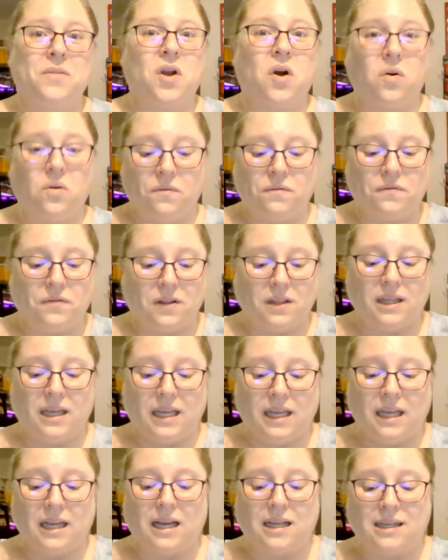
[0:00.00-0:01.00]

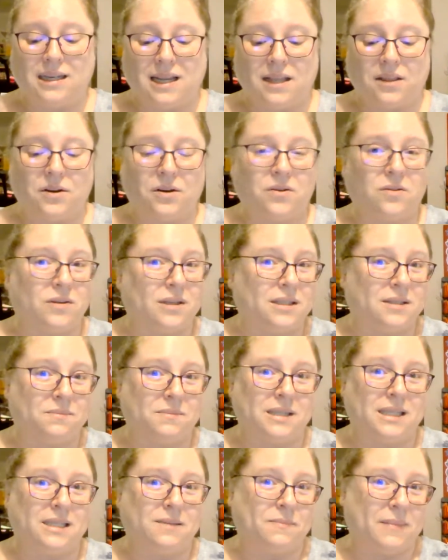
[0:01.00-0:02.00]
hopefully another
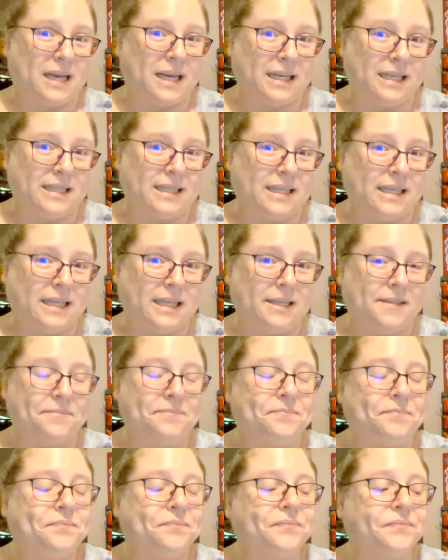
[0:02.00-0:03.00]
Christmas
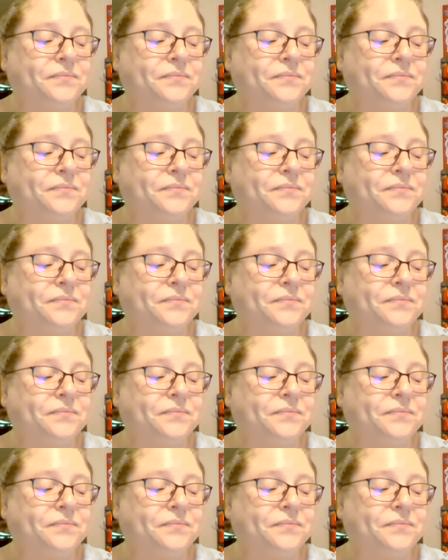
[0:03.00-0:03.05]
magazine